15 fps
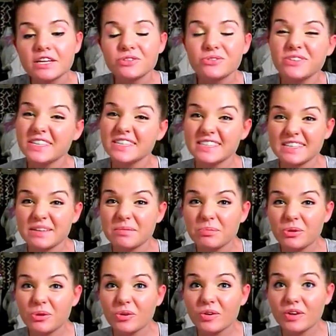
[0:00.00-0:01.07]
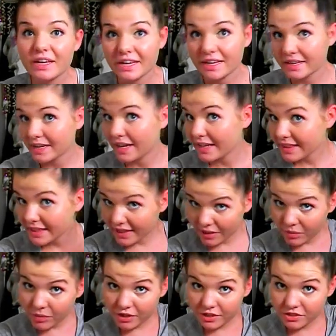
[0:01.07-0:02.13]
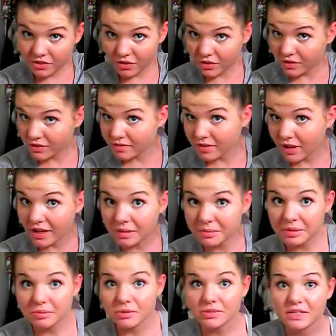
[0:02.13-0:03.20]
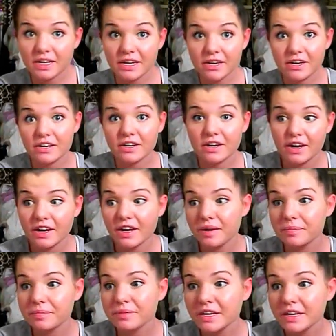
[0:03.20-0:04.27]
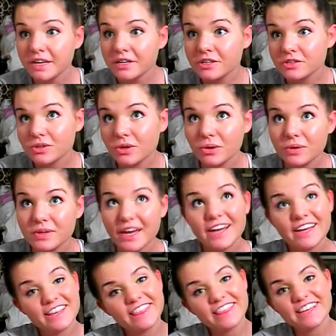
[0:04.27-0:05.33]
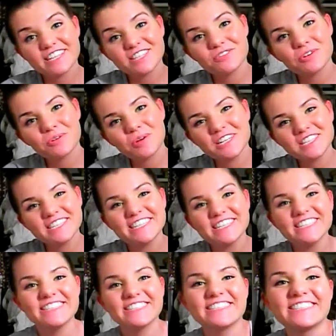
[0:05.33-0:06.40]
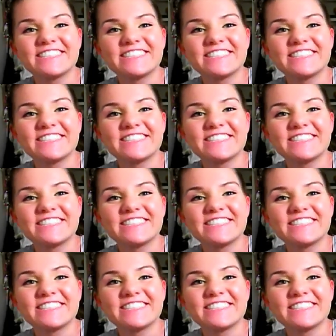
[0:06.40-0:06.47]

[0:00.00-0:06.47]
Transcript: it's really simple and I think it works on a lot of people's hair um so yeah thanks for watching